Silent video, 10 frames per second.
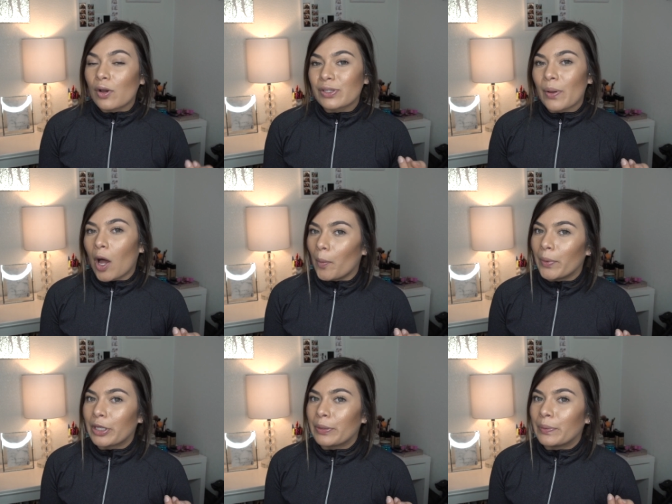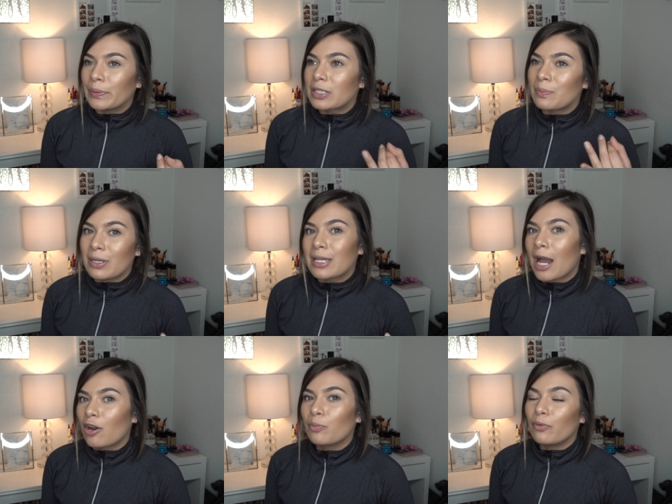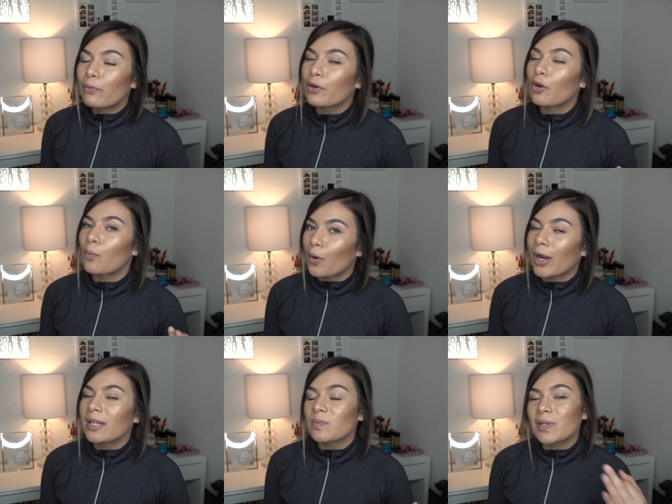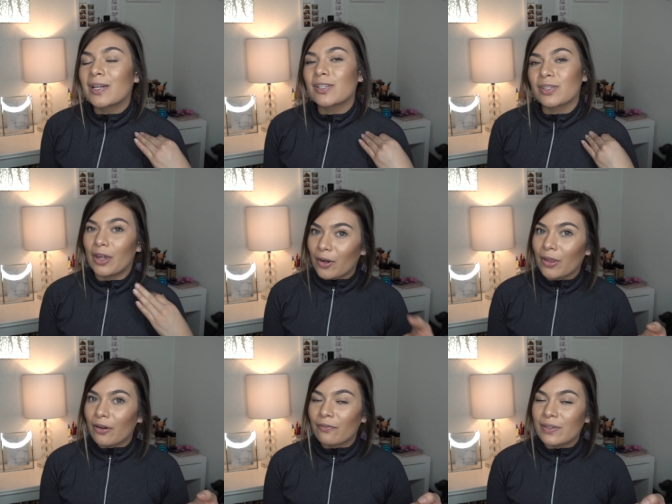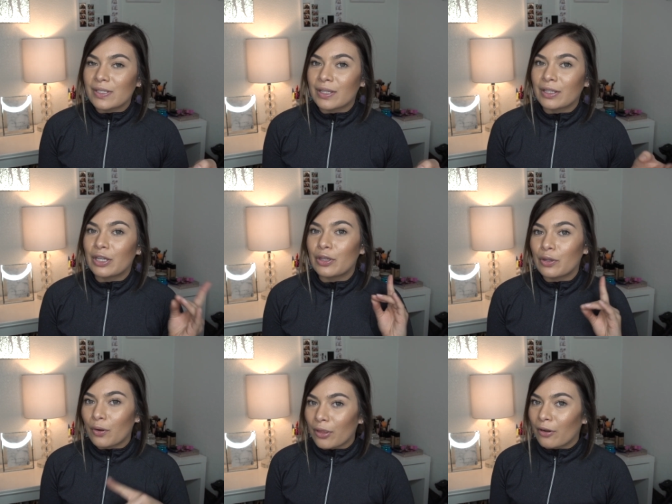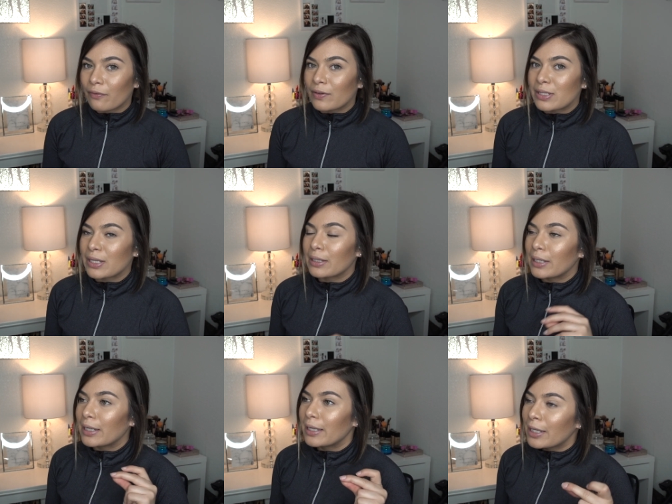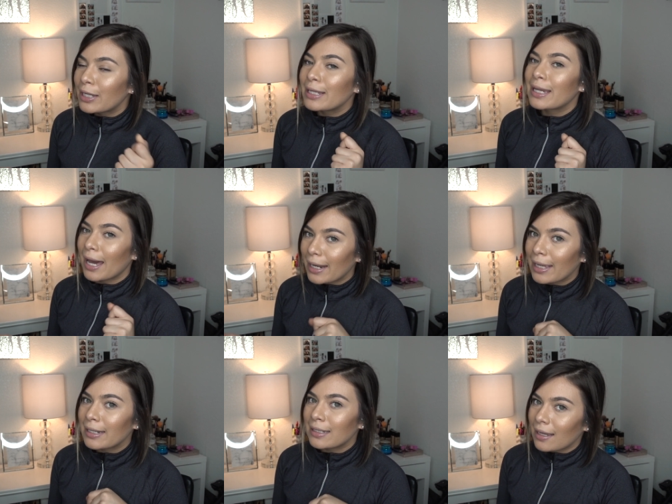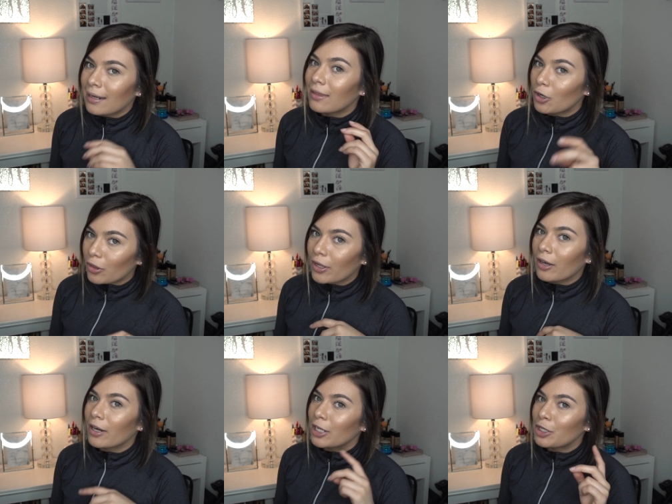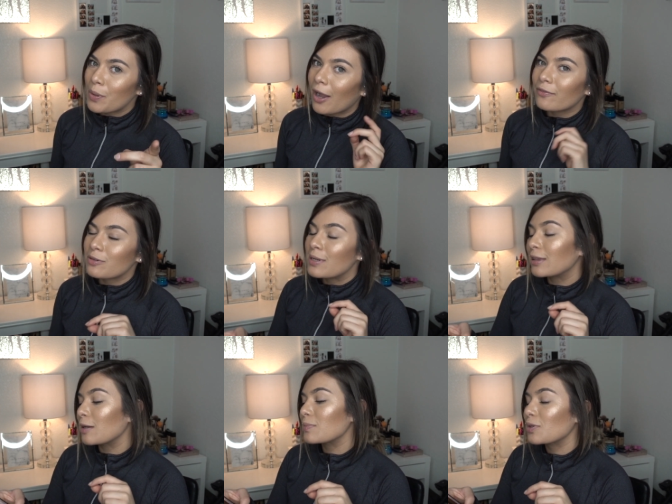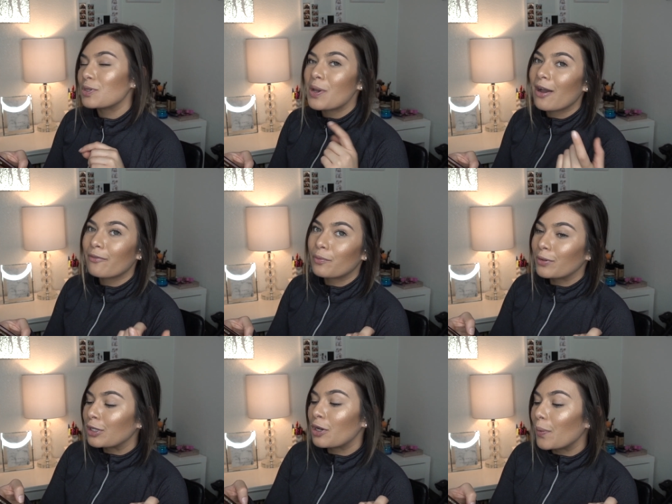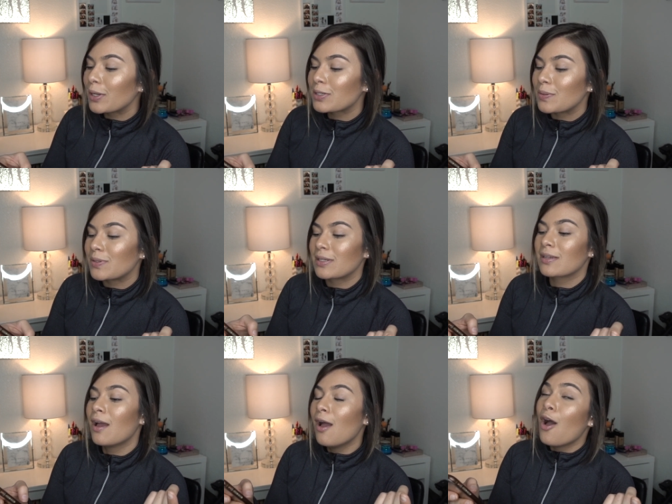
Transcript: also helping you to be accountable for your workouts because they're there physically, you're there physically, you gotta get it done. They're there and you have to meet them. So you have really no excuses